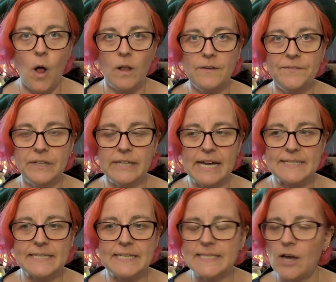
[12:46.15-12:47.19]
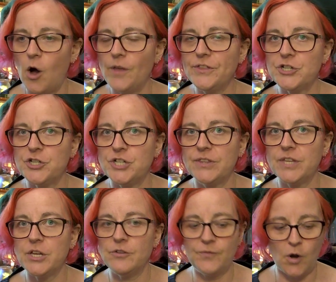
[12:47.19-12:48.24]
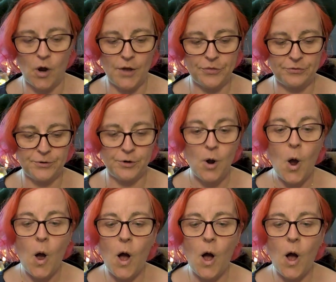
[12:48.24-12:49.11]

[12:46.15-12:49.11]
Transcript: all of the lessons, all the shit that you've gone through,